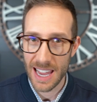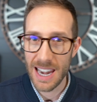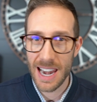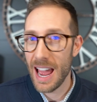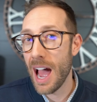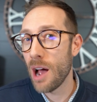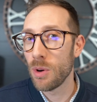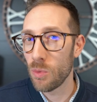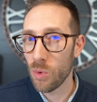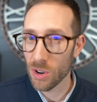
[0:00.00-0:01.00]
and
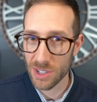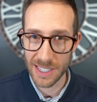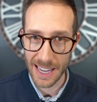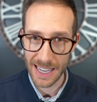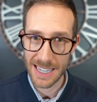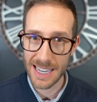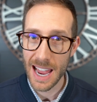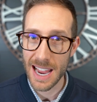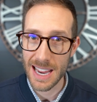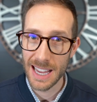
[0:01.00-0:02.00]
how it works day to
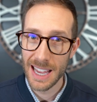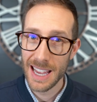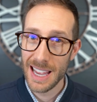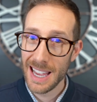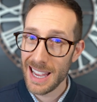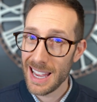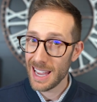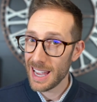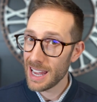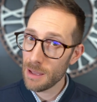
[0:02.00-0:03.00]
day.
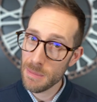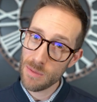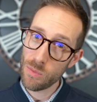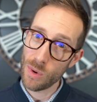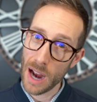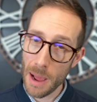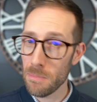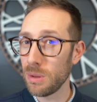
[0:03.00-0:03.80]
And I mean, when I'm